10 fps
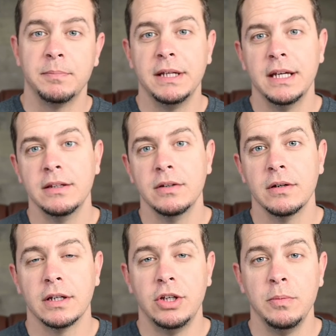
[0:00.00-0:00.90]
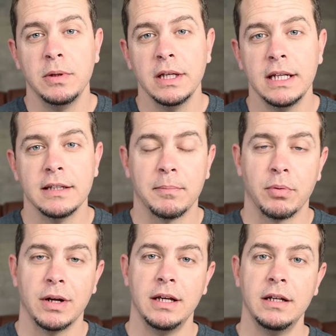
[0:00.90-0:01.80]
begin to accumulate in the
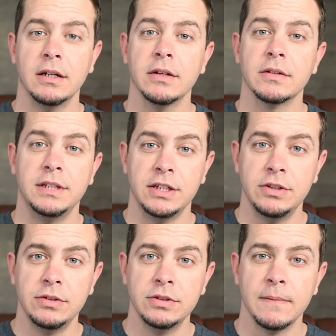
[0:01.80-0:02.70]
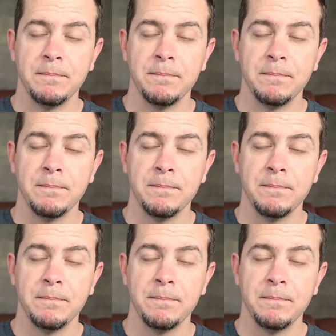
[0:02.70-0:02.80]
brain and other tissues,